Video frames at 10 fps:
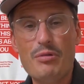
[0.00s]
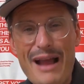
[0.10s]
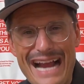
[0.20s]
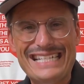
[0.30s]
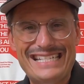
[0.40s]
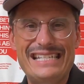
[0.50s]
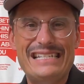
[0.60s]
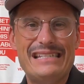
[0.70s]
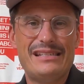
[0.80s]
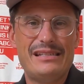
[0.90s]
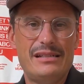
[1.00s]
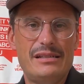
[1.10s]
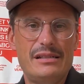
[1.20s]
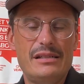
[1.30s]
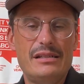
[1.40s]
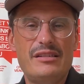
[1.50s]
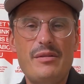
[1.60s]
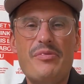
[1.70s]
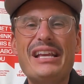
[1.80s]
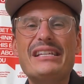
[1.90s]
practices,
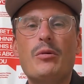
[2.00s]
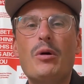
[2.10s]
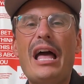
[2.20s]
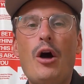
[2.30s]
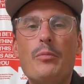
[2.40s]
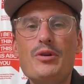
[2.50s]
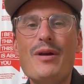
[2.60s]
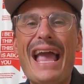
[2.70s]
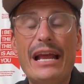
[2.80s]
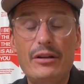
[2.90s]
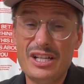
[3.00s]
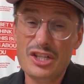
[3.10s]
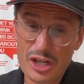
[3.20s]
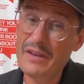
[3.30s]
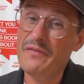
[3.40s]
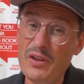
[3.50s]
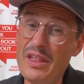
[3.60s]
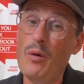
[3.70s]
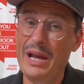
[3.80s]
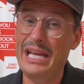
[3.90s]
some things that will help you handle, because you're going to feel that